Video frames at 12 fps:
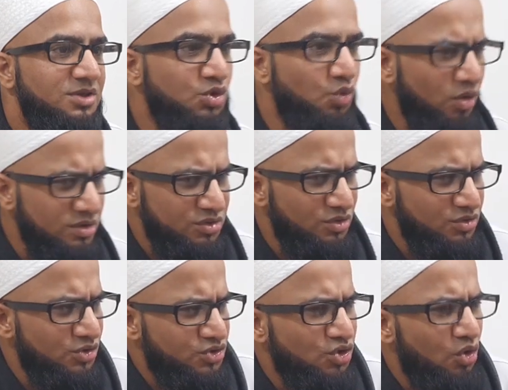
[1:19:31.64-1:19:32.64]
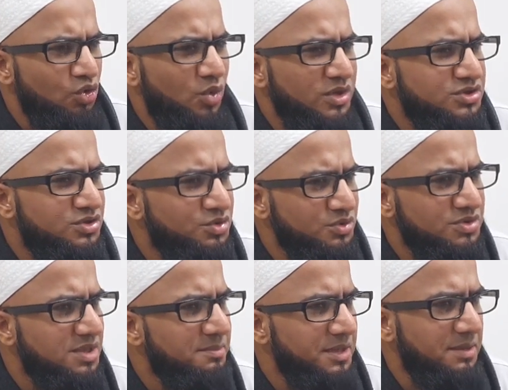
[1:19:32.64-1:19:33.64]
Your soul wants to do
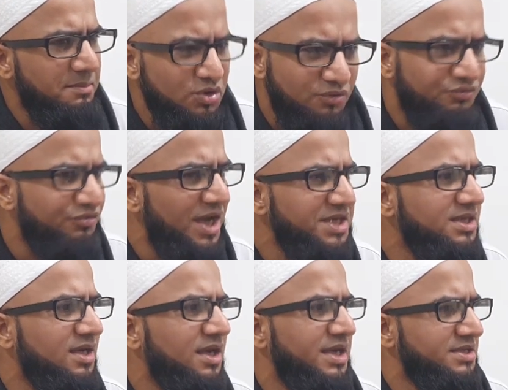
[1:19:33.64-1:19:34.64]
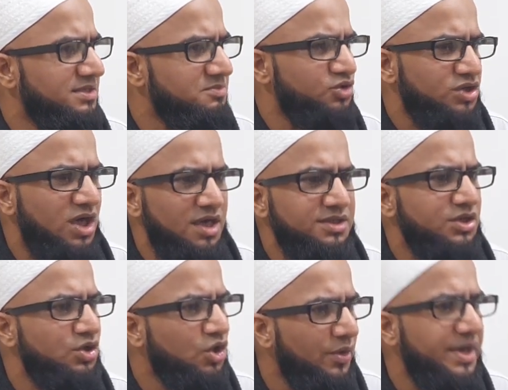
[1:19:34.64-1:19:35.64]
something, but you're fighting against this mujahada,
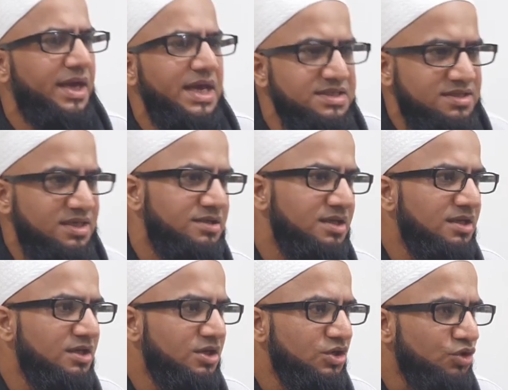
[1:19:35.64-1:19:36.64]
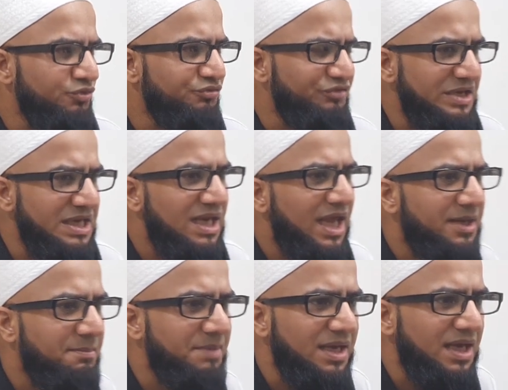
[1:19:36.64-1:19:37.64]
you're going against it. You feel
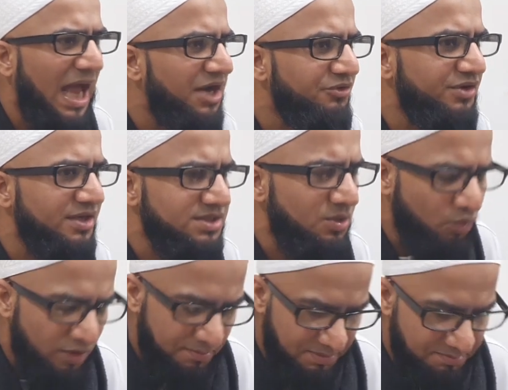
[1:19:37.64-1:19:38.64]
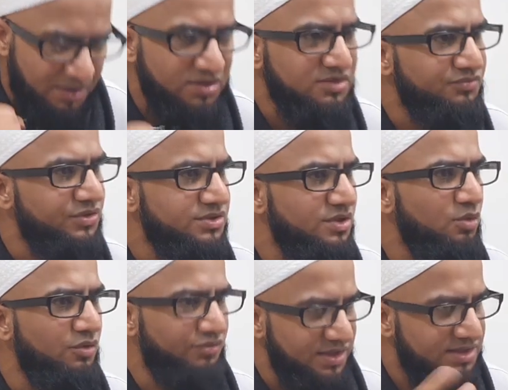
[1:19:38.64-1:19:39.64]
like being angry at someone, but because of the tasawwuf and